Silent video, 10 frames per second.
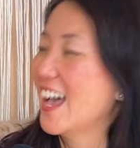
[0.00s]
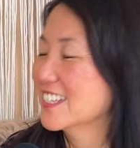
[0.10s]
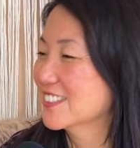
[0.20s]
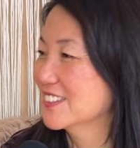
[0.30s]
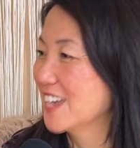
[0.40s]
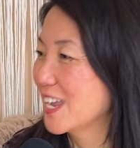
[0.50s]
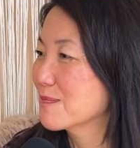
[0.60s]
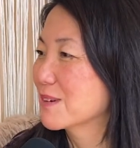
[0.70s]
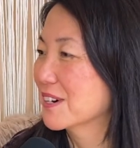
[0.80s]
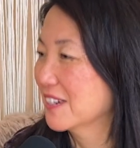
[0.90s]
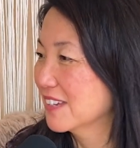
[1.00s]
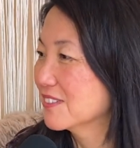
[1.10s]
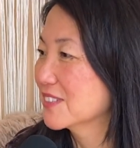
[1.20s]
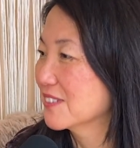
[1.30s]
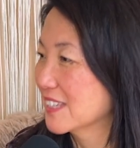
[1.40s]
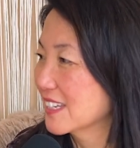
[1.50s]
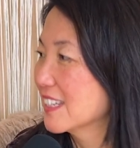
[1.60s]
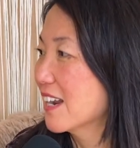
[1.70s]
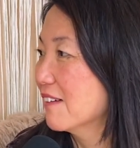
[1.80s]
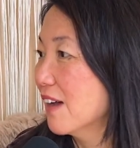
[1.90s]
as her neighbor, it was
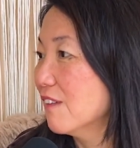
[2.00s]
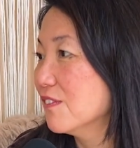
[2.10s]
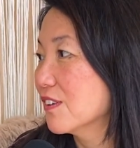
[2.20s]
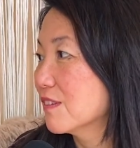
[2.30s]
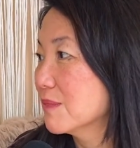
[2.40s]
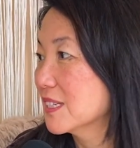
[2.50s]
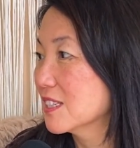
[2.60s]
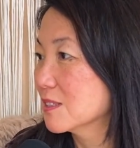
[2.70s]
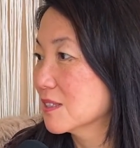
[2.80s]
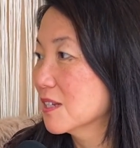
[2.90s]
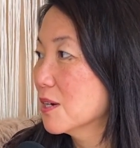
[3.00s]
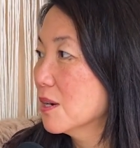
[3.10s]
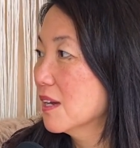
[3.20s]
really, helpful. But this